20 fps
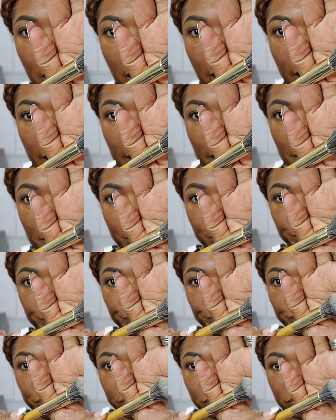of like
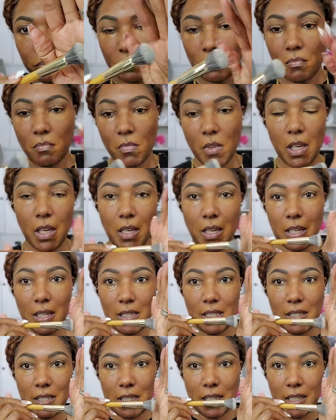
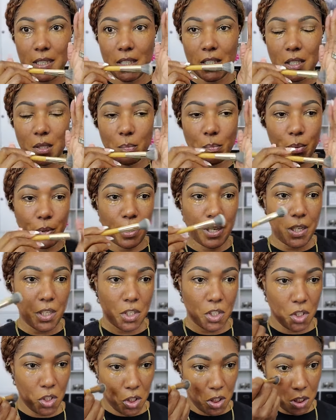dense
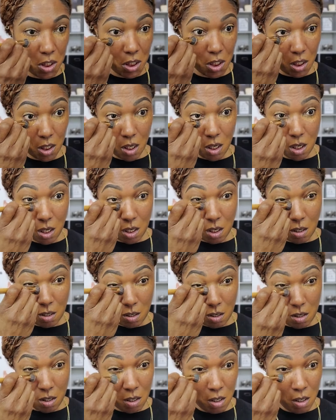brush, just to kind of